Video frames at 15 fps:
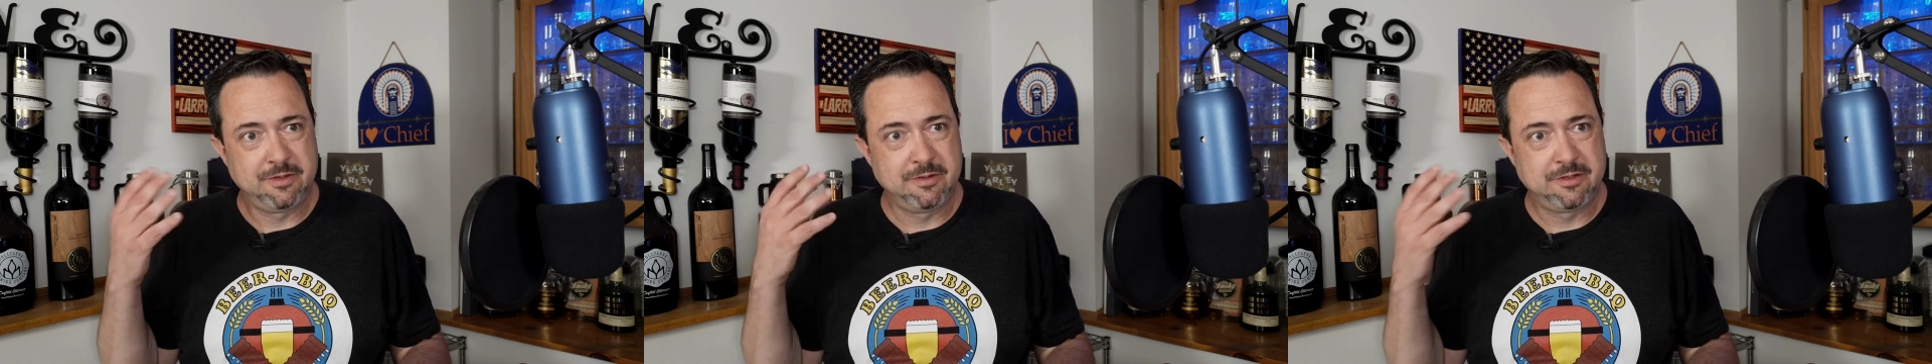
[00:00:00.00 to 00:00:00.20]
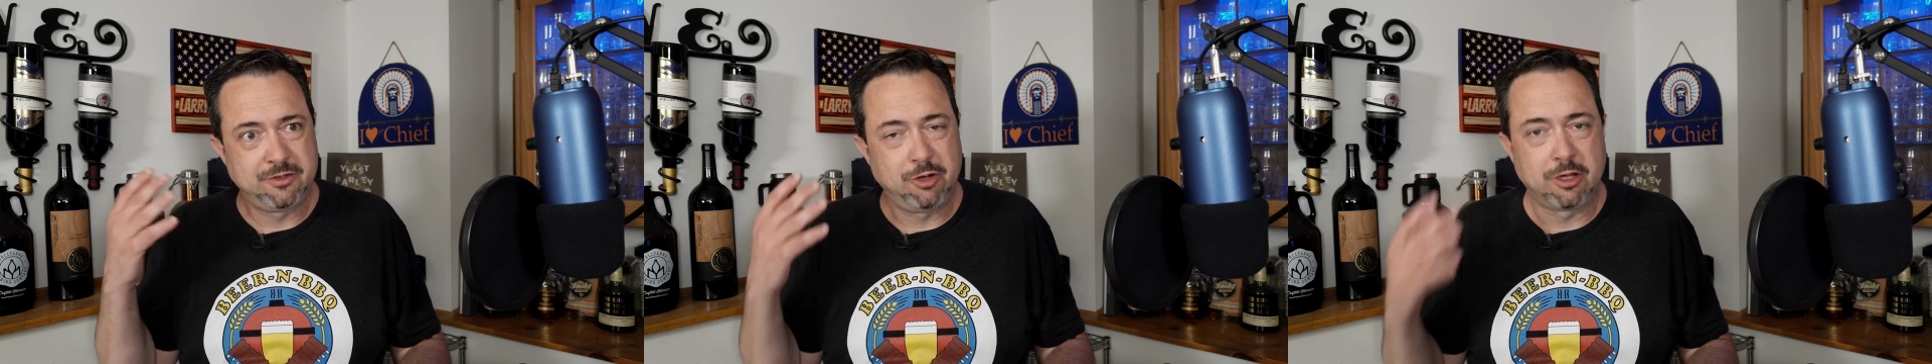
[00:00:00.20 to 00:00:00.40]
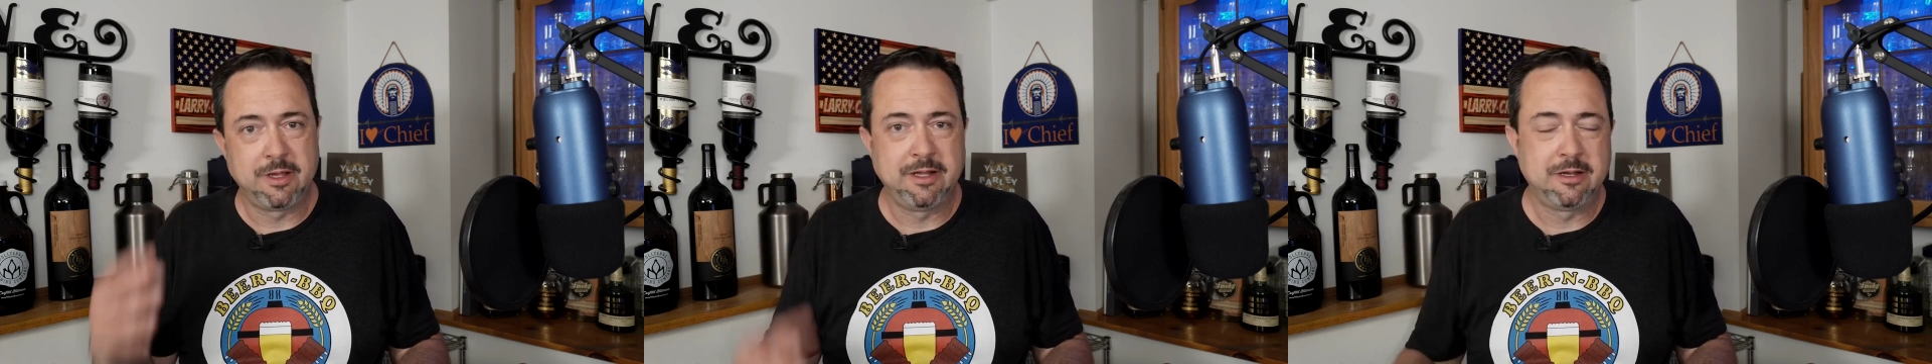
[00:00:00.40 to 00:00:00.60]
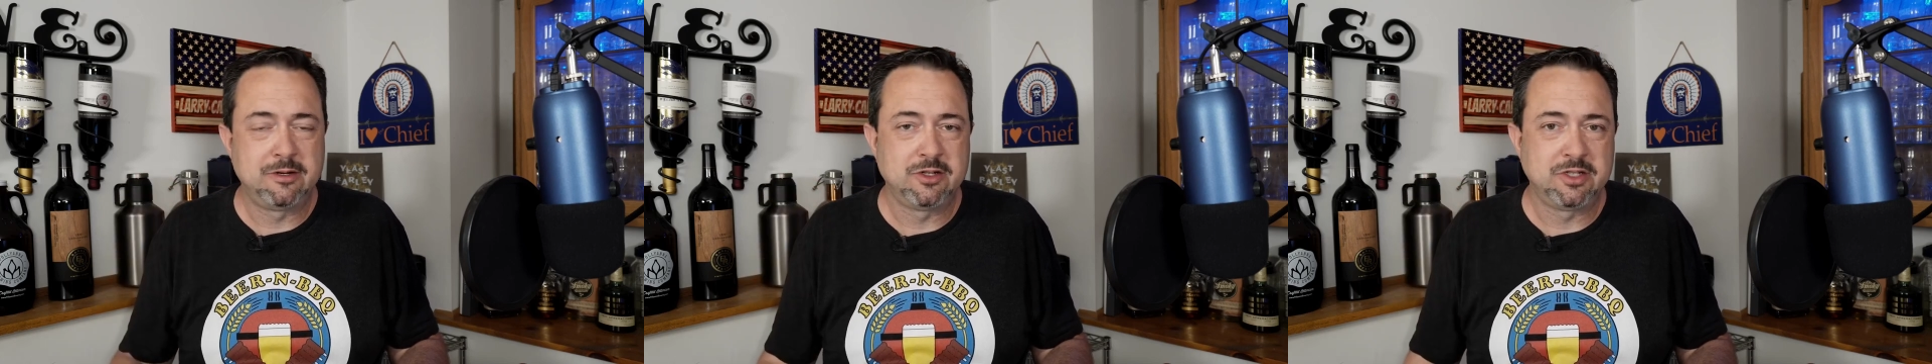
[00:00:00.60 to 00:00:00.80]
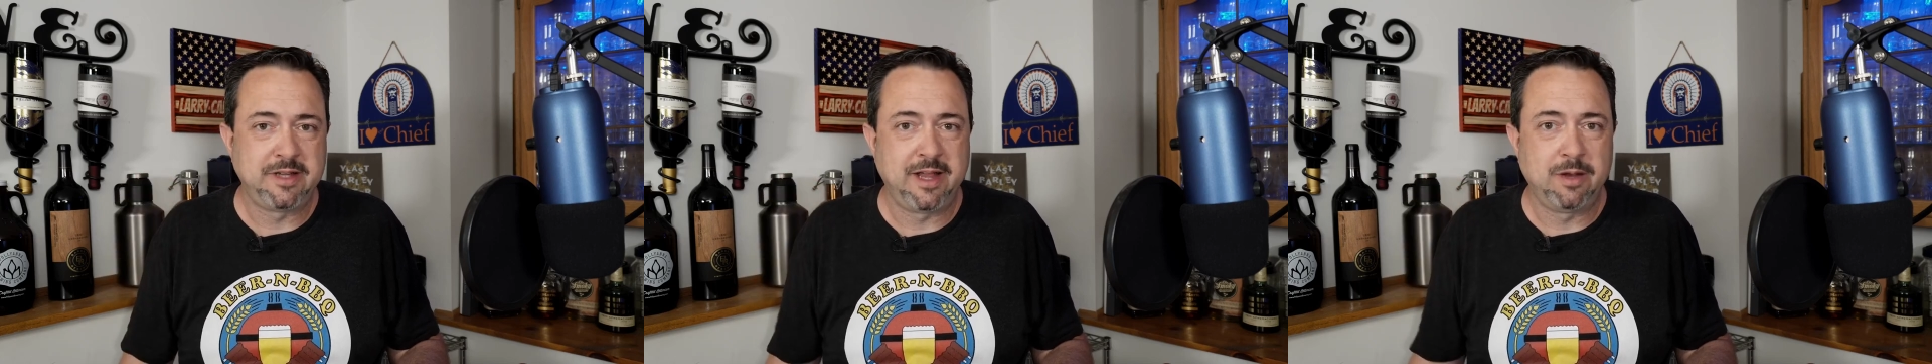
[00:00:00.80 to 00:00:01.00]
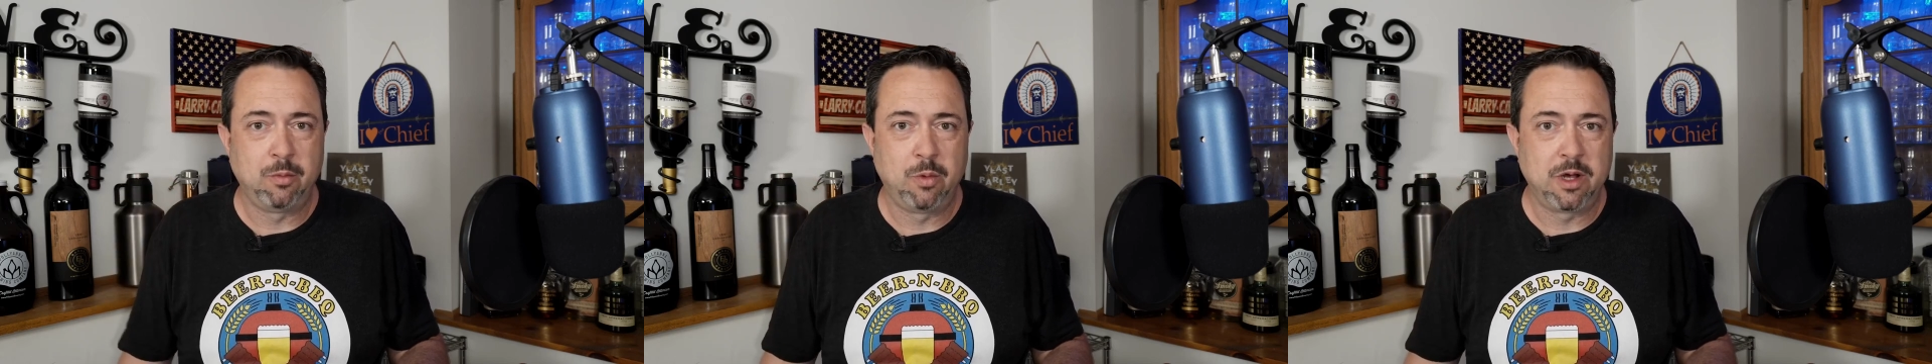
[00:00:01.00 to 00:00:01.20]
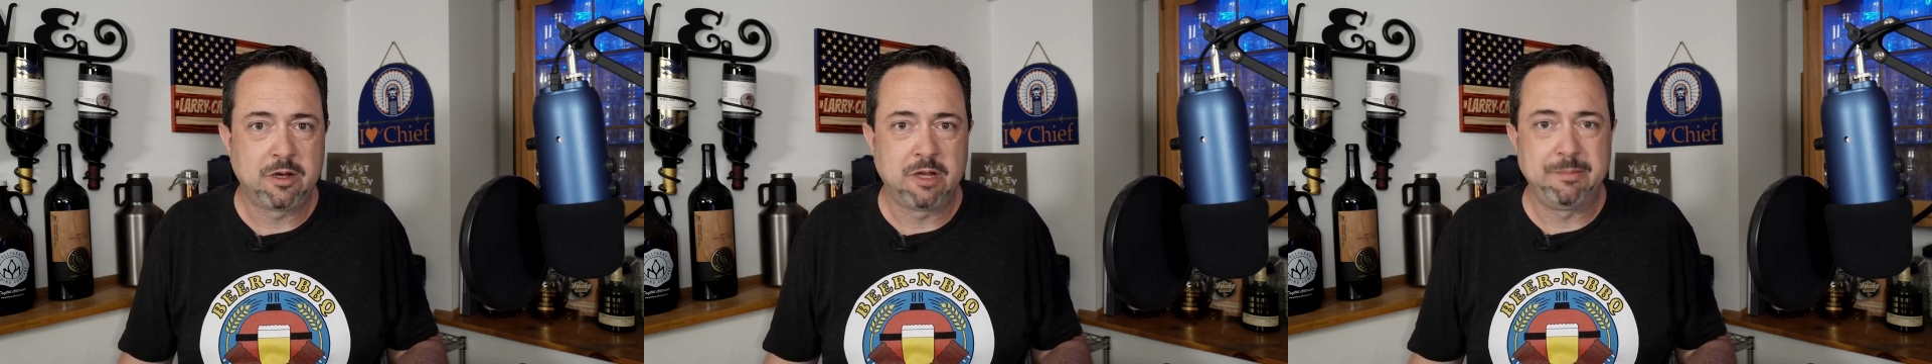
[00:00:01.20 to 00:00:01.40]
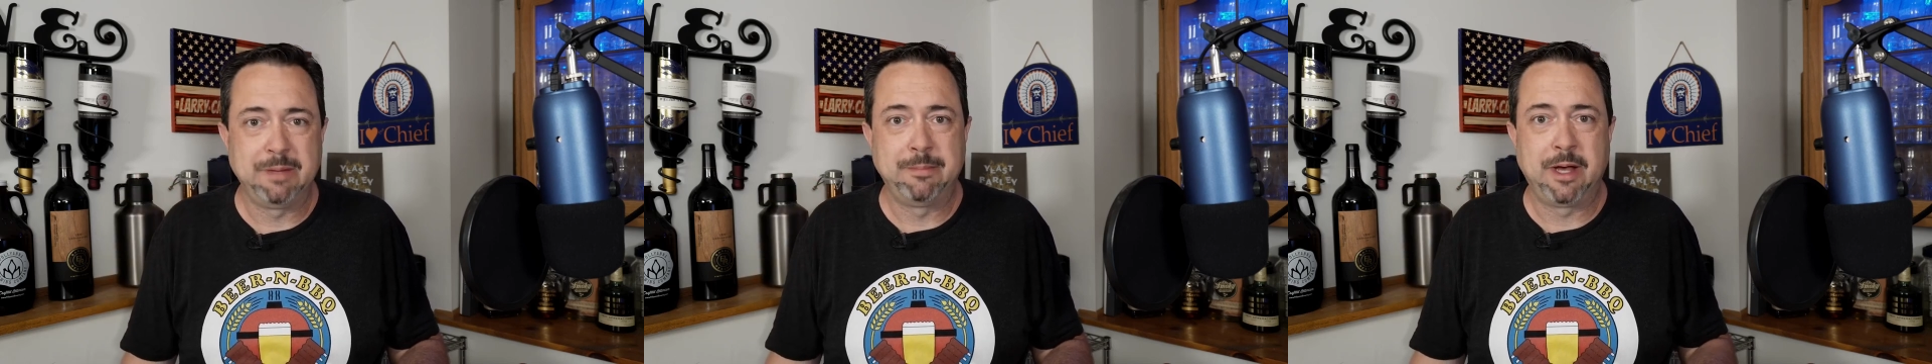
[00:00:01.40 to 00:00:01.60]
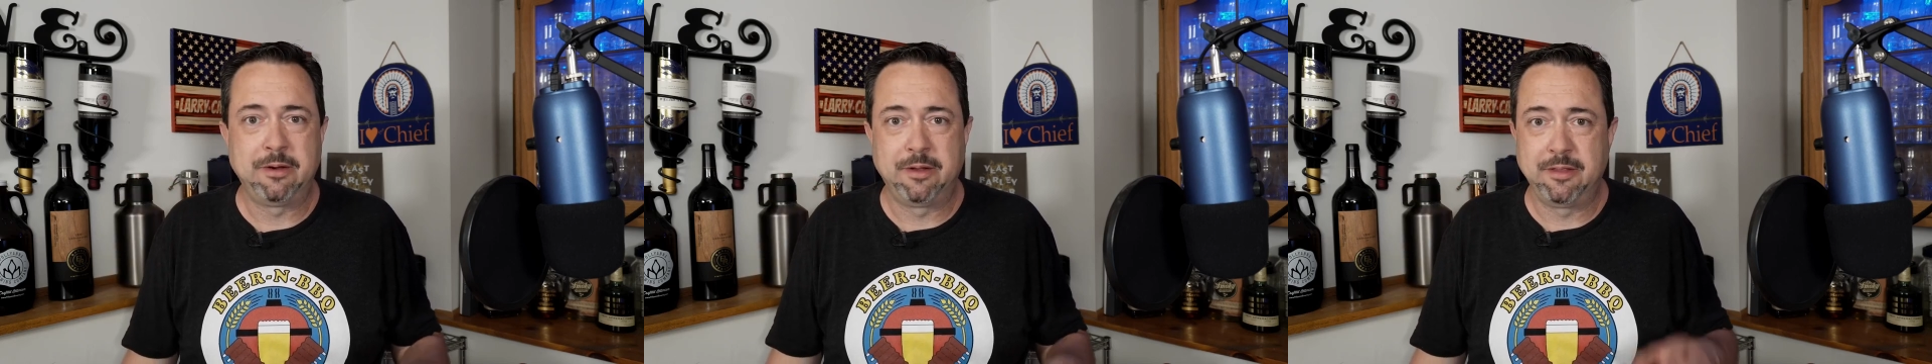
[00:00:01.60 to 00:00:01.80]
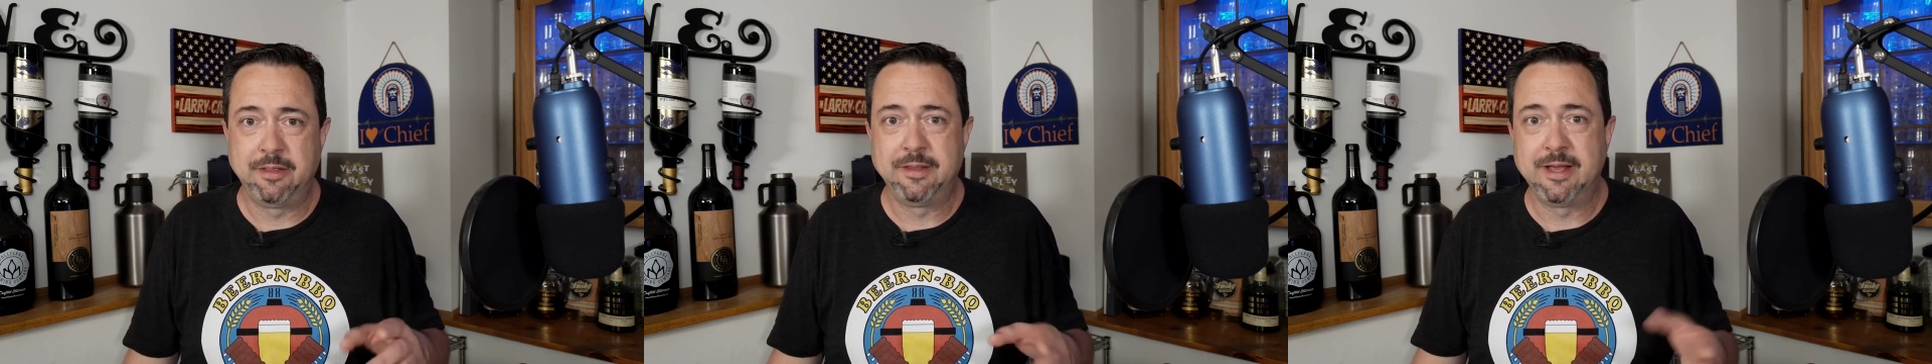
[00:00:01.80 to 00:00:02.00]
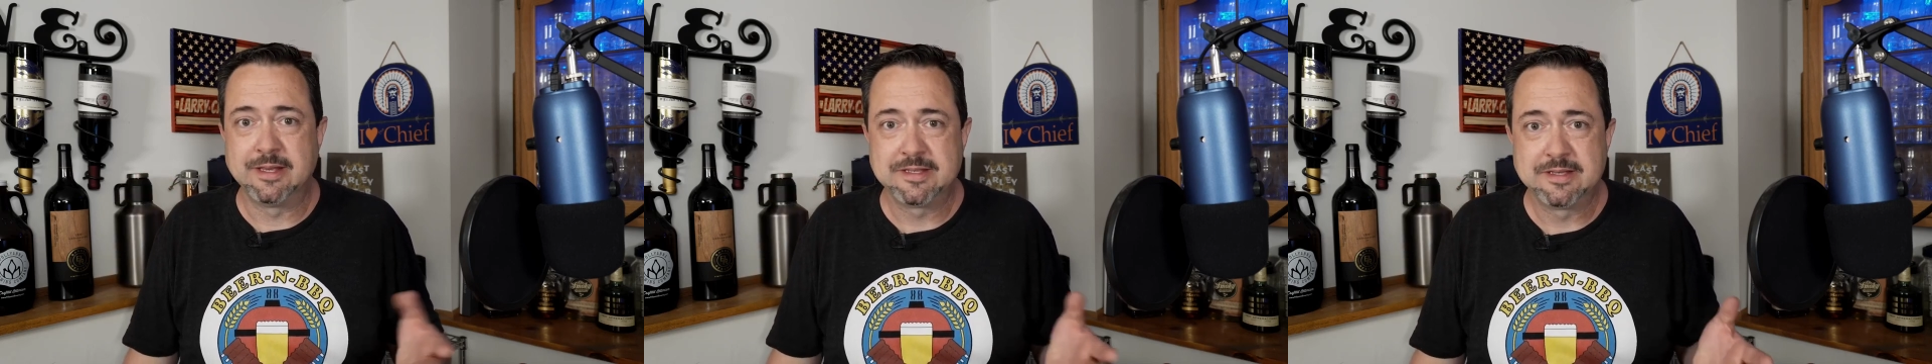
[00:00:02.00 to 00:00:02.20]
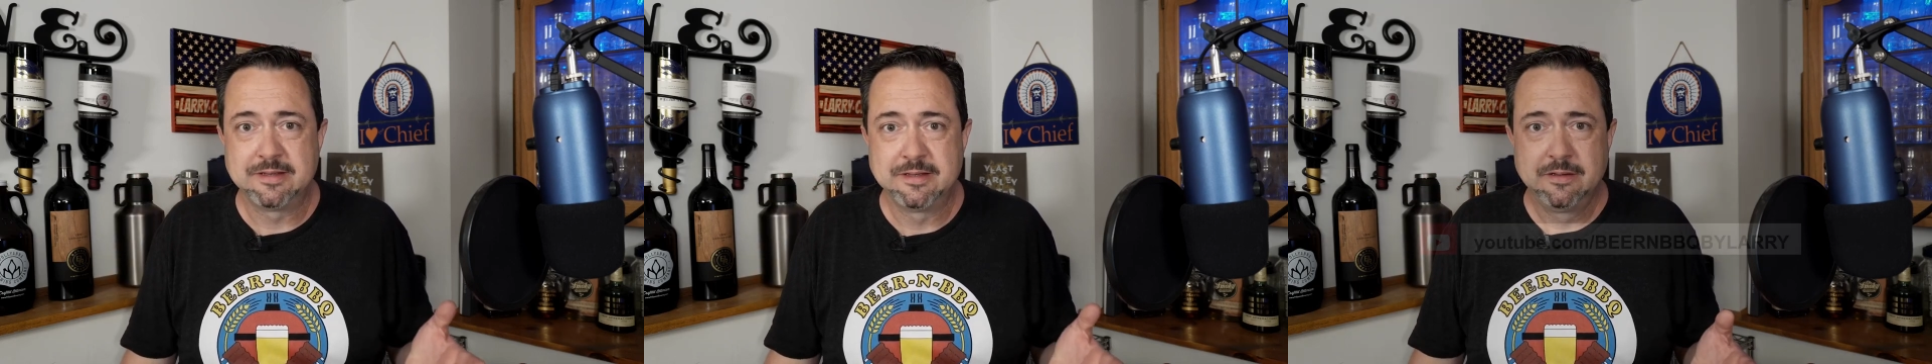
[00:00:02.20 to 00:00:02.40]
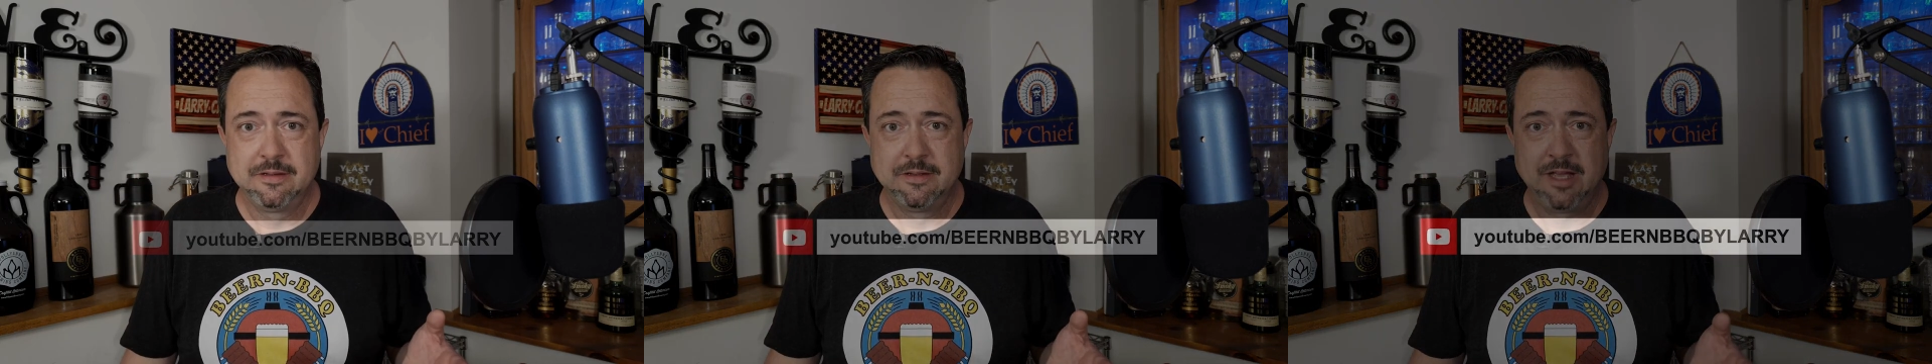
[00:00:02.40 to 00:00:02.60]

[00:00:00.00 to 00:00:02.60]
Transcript: struggling to understand what could be better than this.